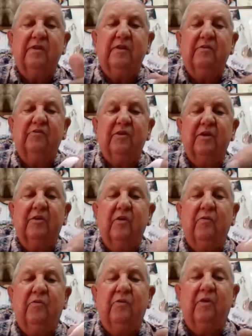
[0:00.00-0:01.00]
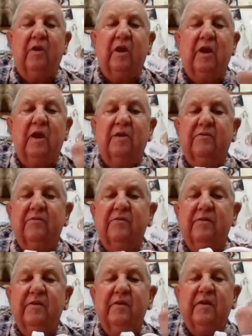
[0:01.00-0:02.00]
Can you see it going through the legs?
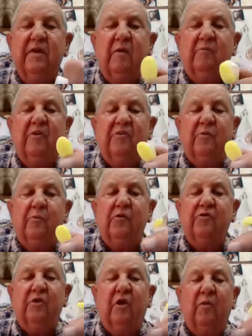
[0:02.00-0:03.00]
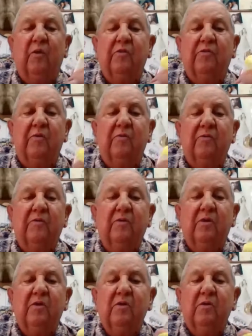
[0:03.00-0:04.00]
I'm fixing to push it all the way through.
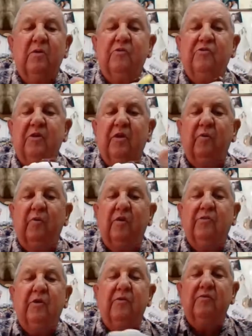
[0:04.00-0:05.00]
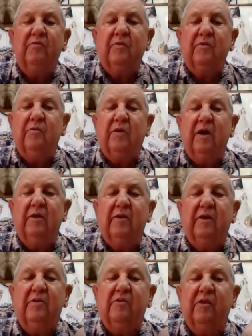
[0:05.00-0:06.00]
Push it all the way through. Okay. And
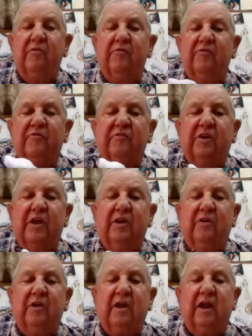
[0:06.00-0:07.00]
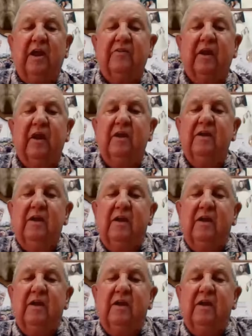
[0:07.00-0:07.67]
then you can skin hook it like that.